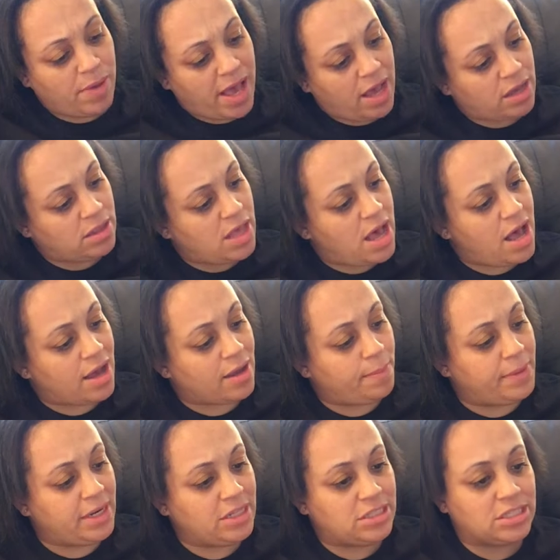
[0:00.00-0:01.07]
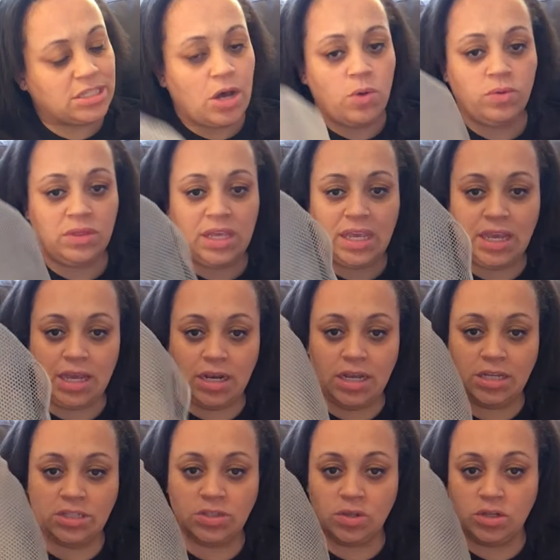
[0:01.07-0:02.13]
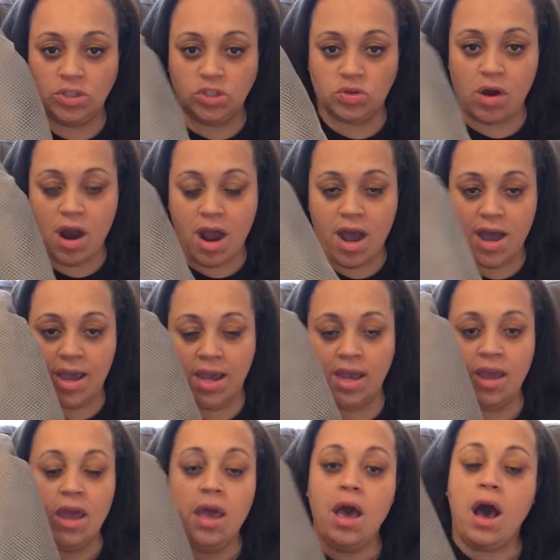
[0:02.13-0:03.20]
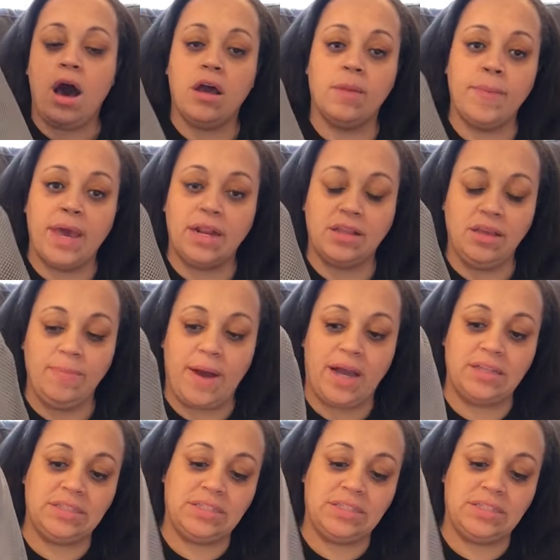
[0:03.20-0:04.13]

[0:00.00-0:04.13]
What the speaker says: backlock, but it's so thin, it's gonna dry automatically by